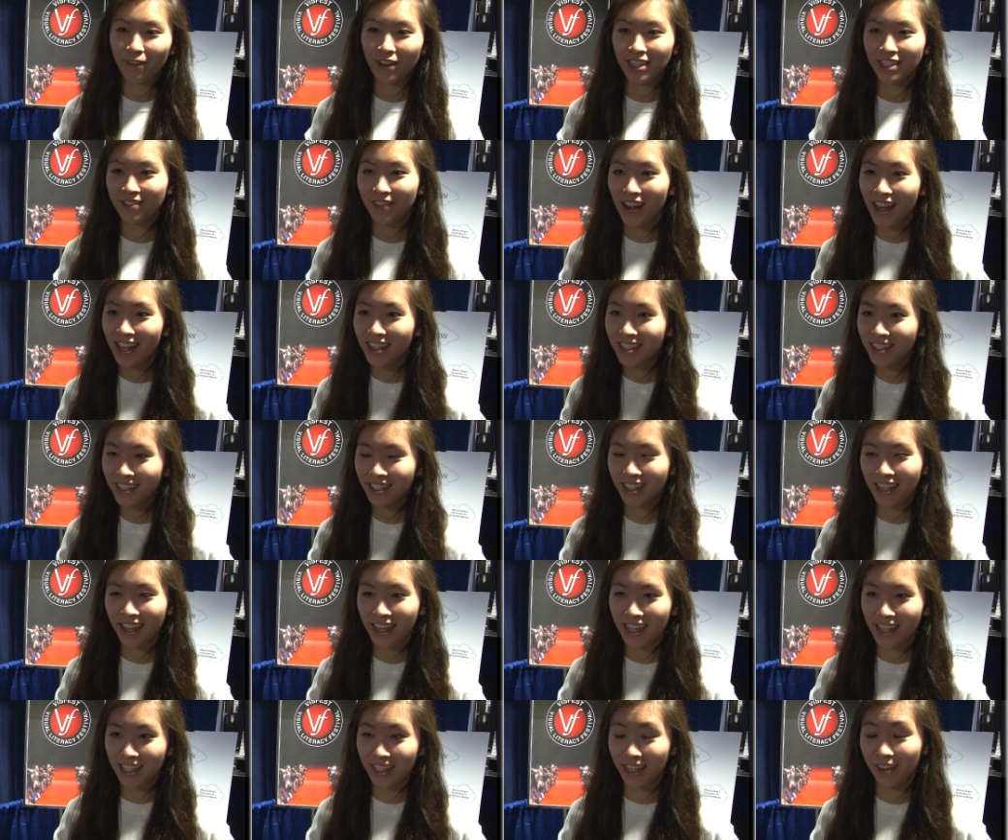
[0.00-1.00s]
BizFest
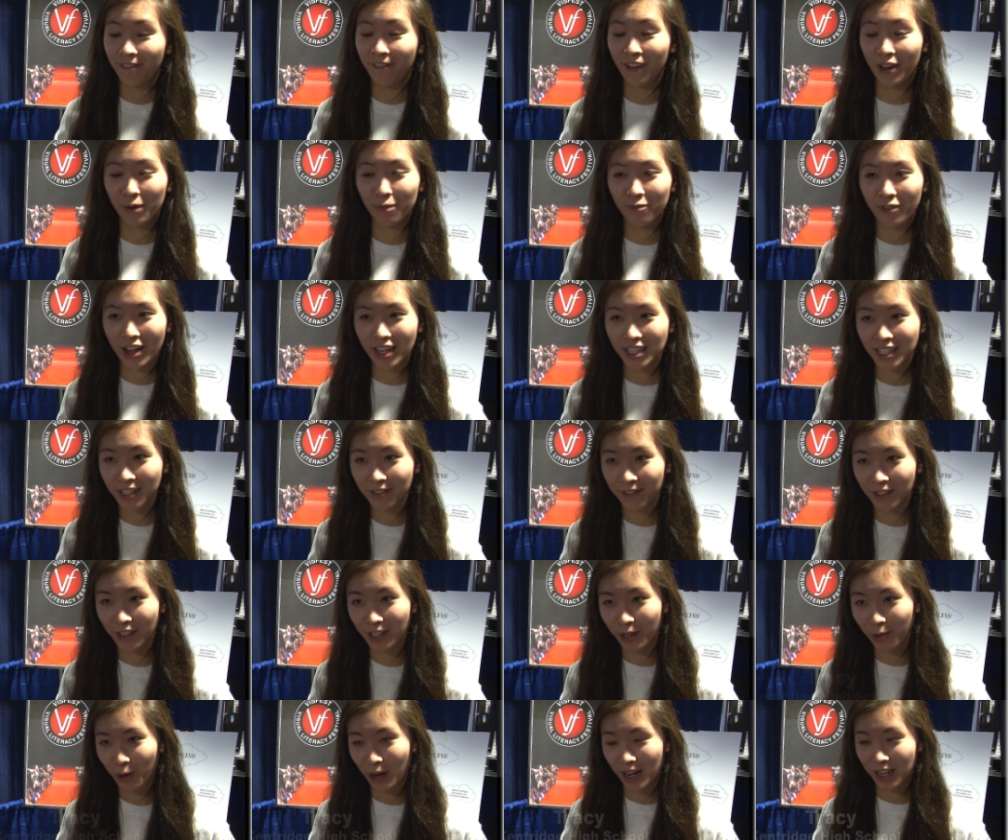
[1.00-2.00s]
is a film
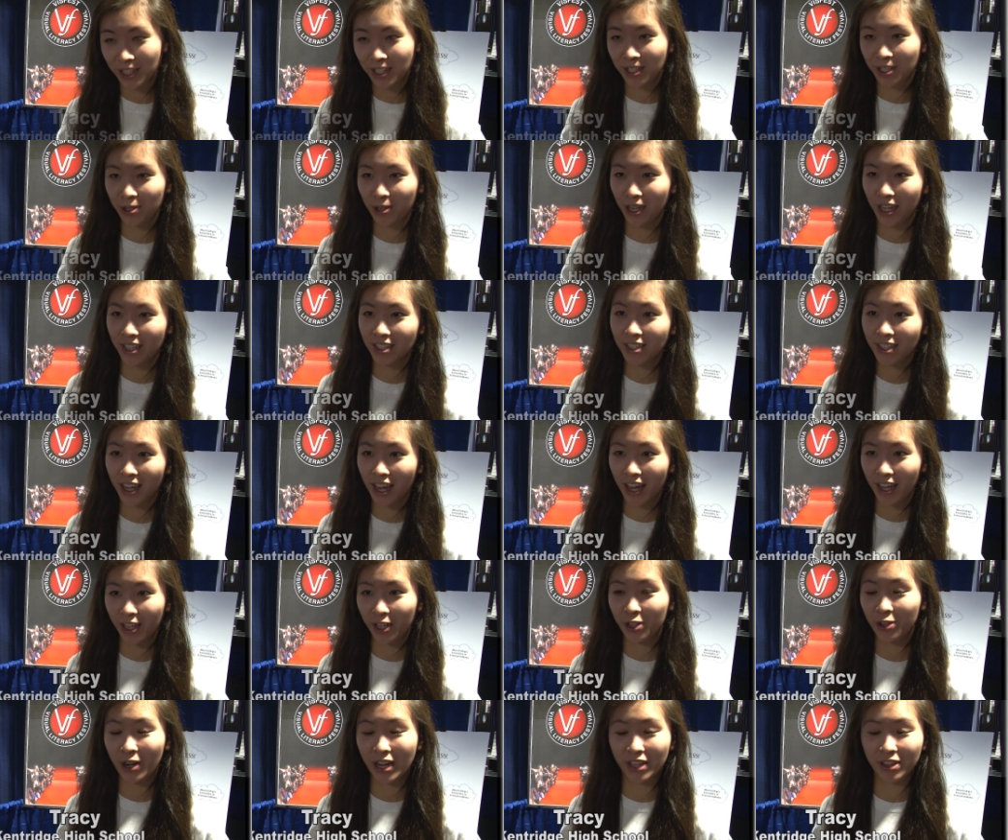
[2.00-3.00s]
festival where students
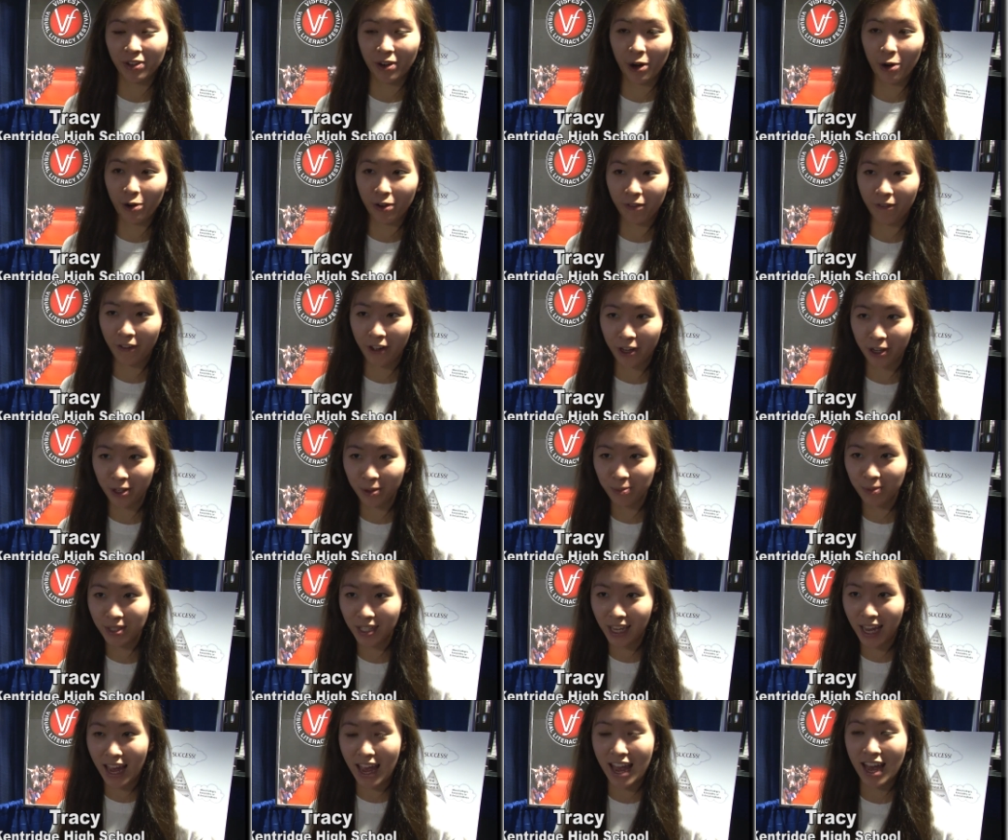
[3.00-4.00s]
can create their own
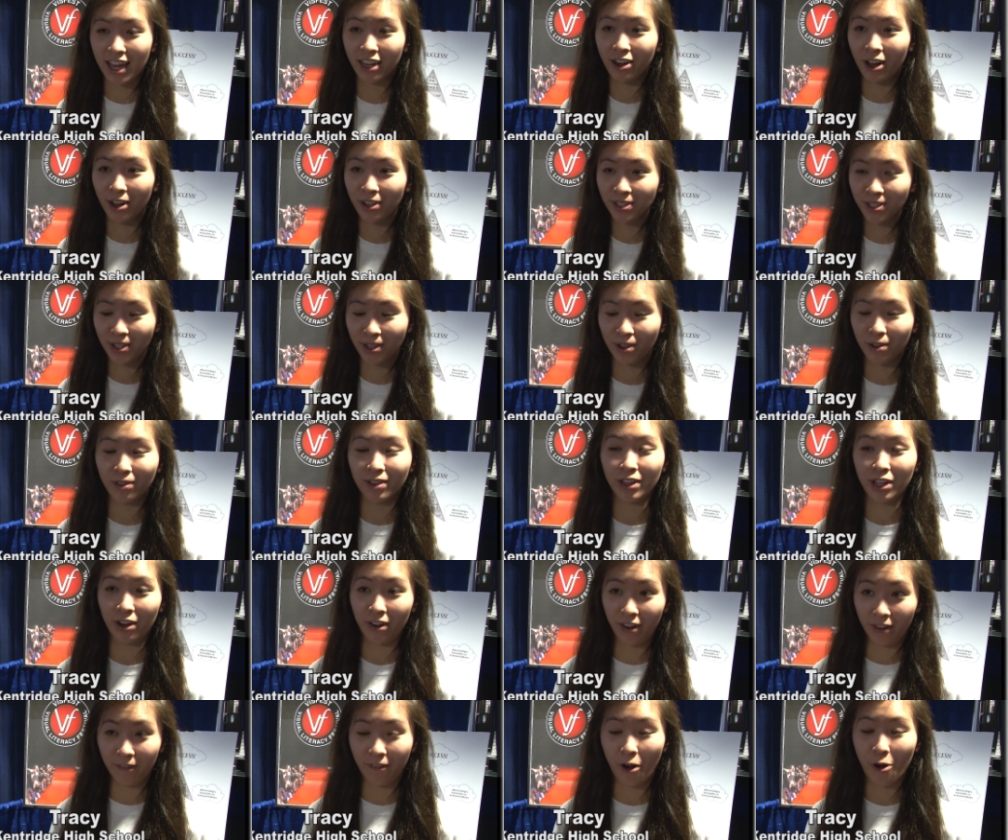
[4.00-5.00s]
films and also
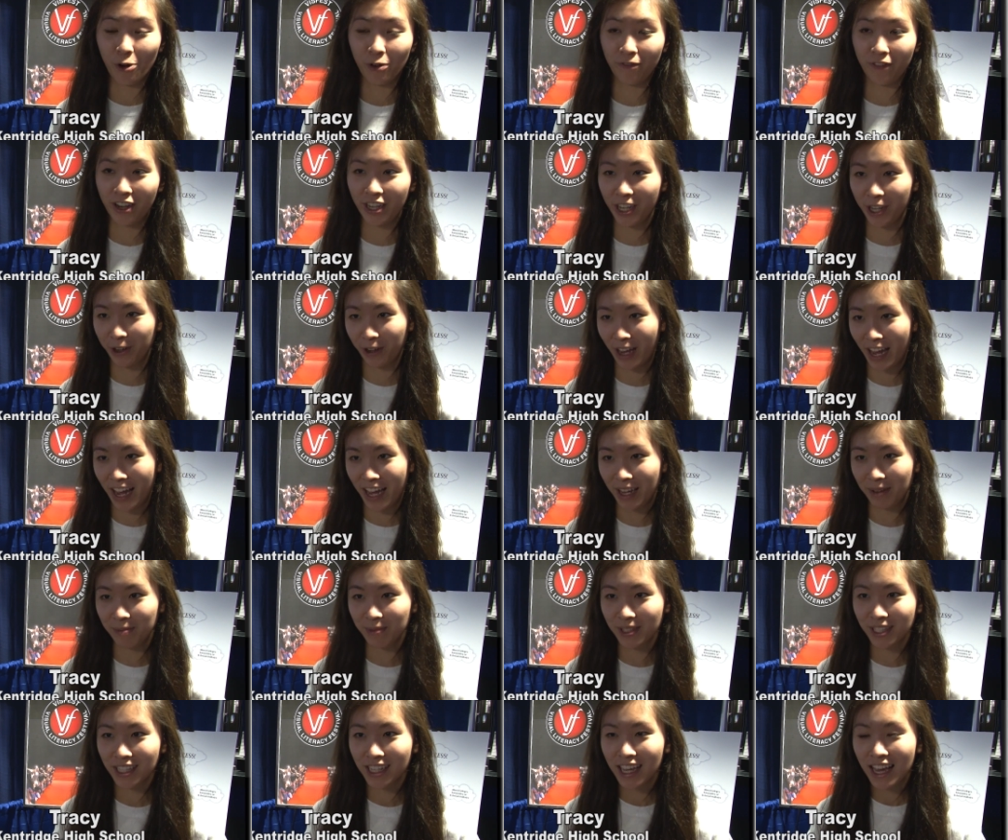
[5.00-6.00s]
their own video
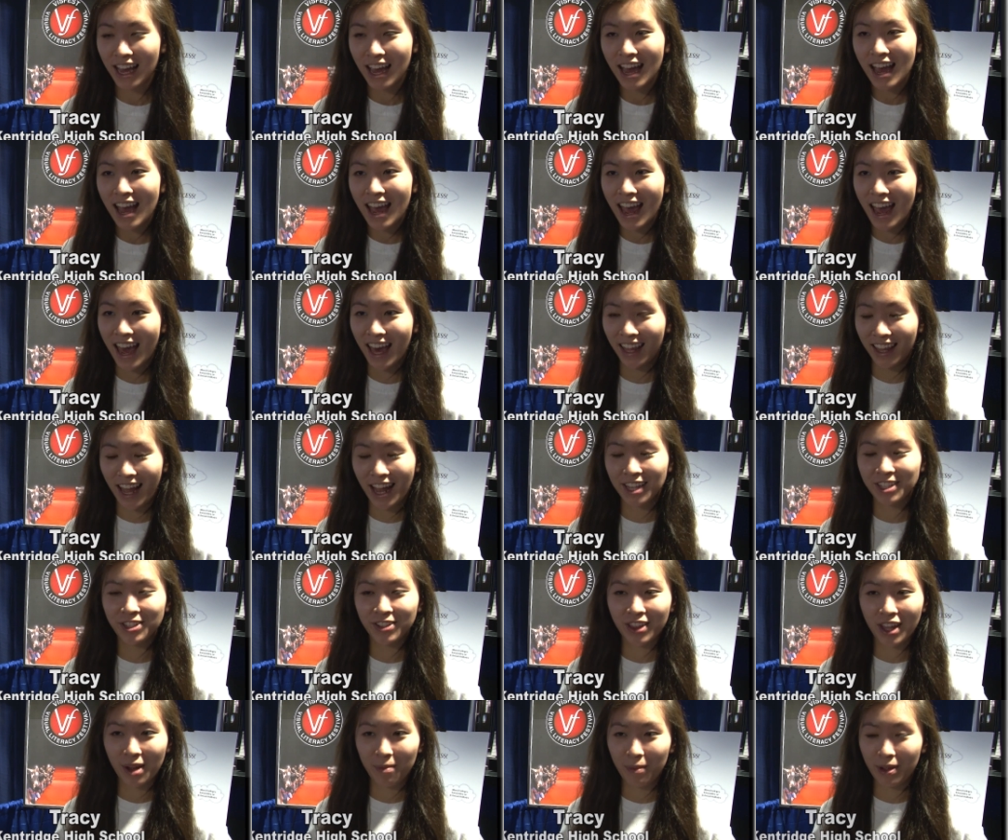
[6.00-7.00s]
games and
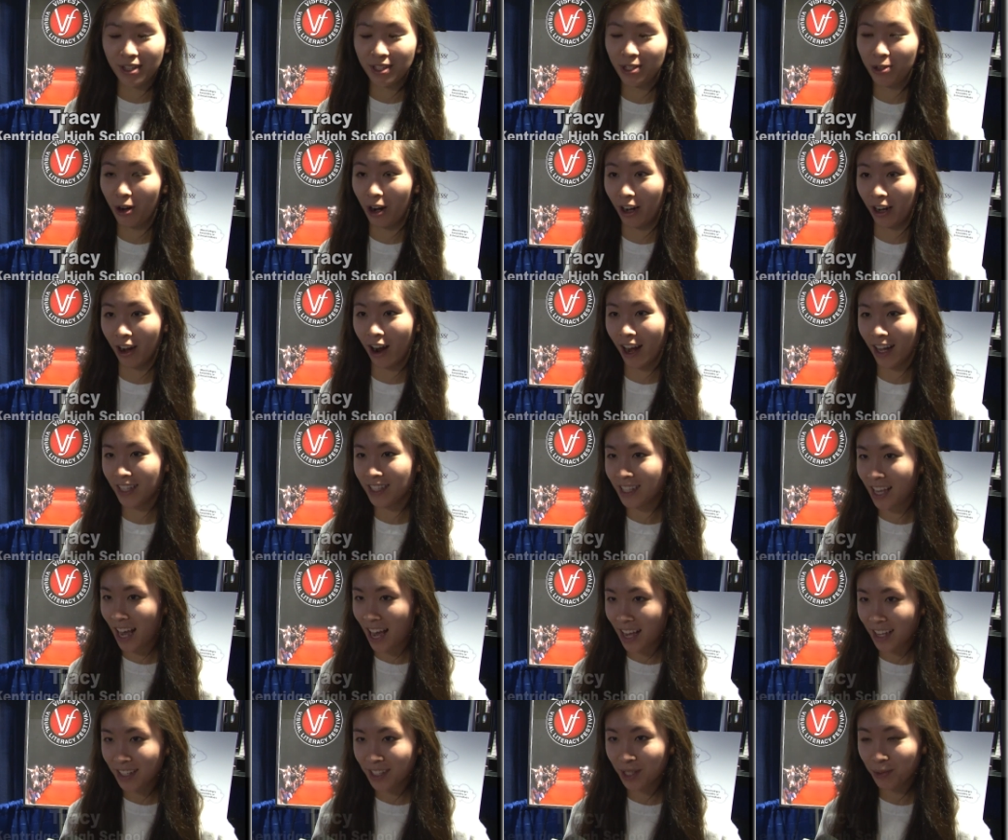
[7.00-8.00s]
enter them into our
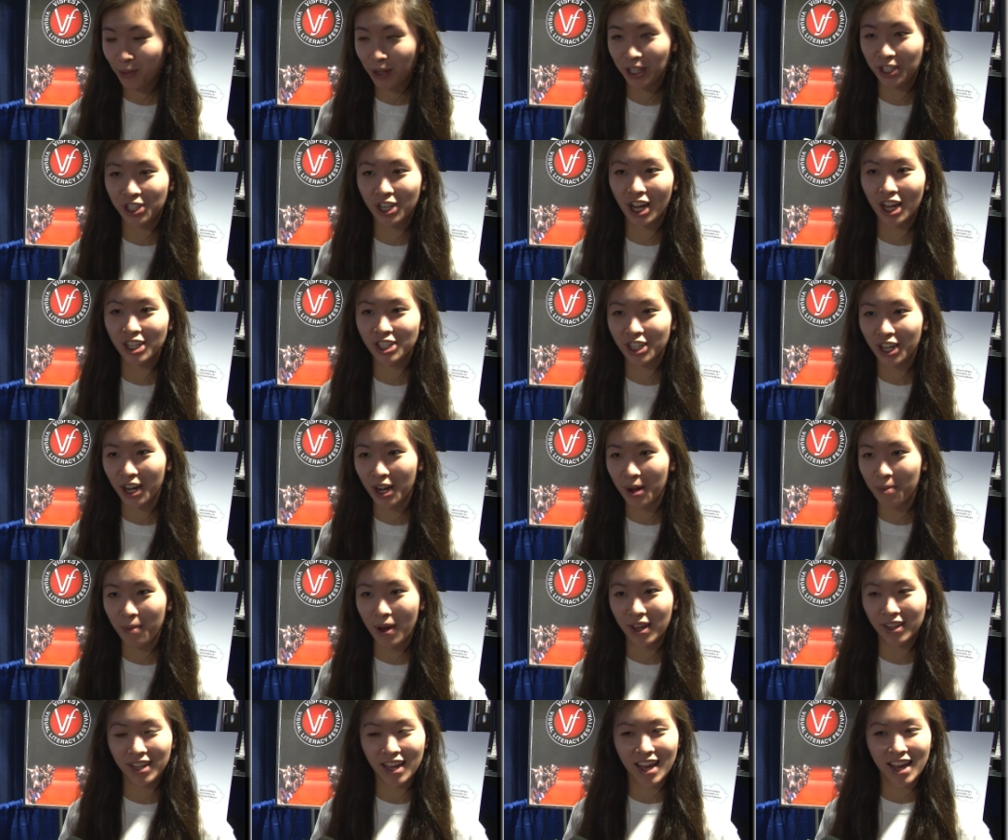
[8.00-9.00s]
contest. We judge
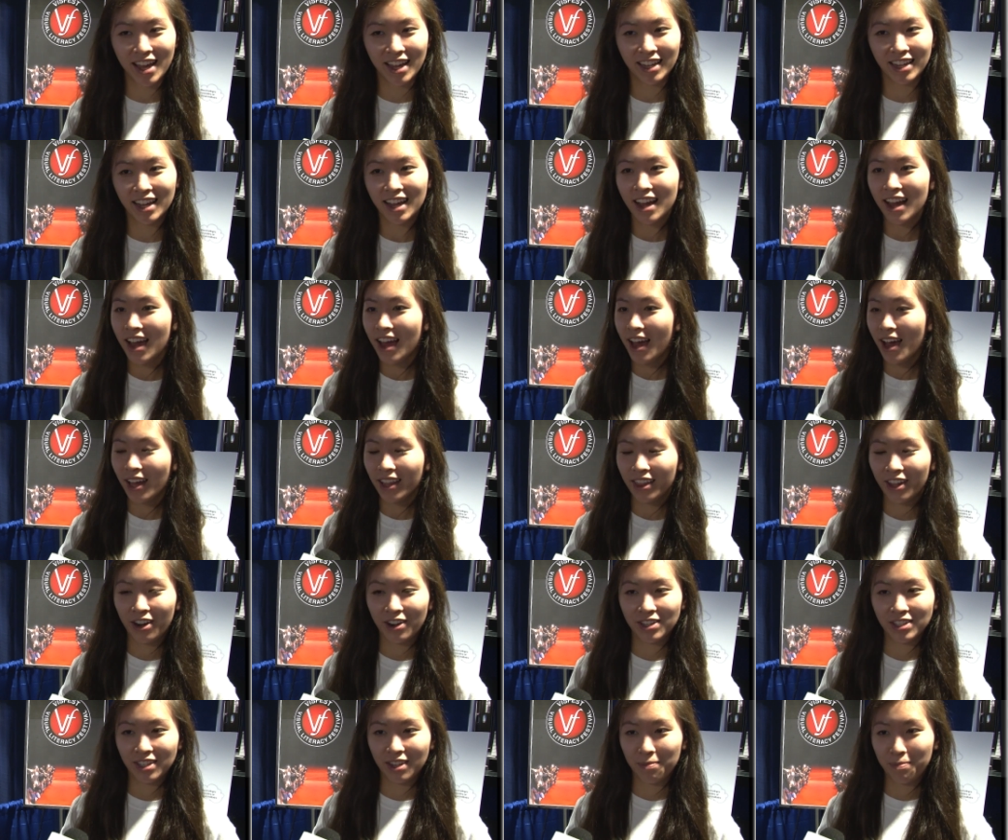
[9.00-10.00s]
them, and then
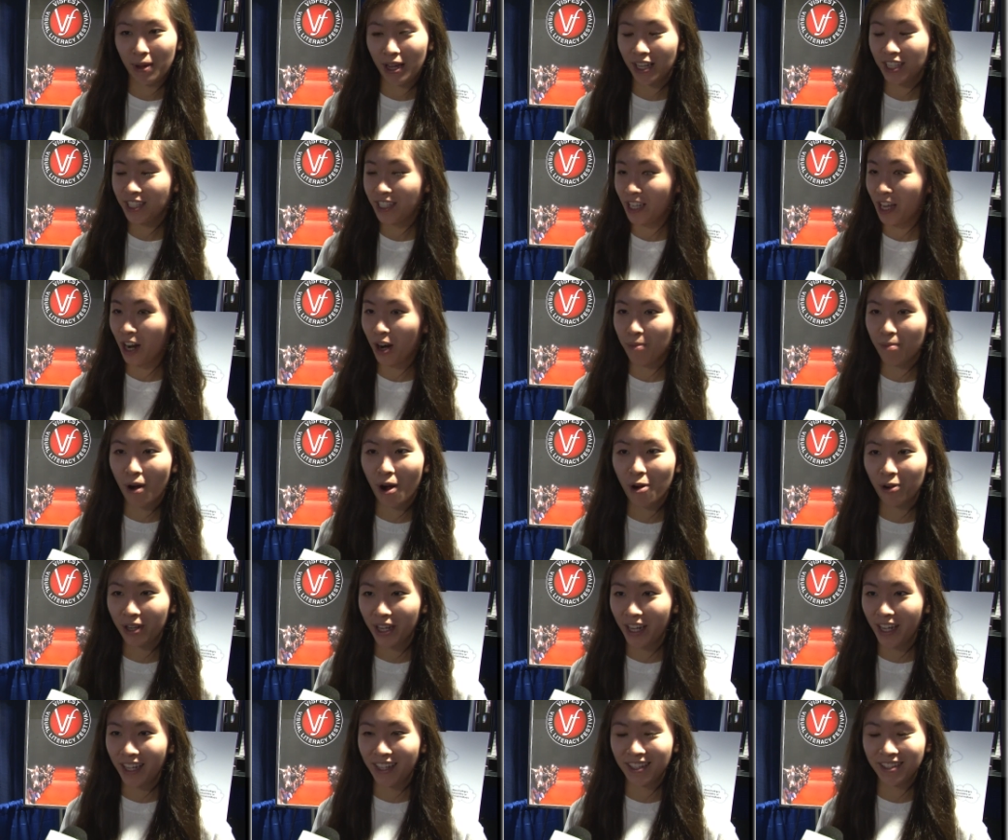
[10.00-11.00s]
there's a big
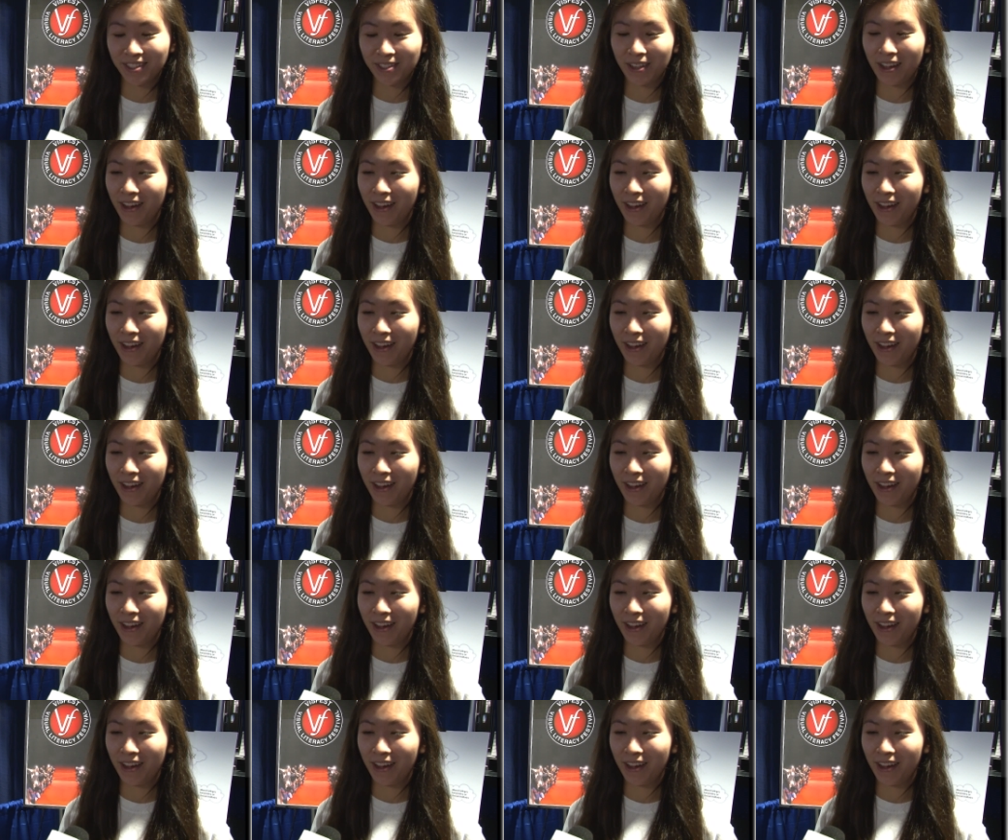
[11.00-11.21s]
ceremony, it's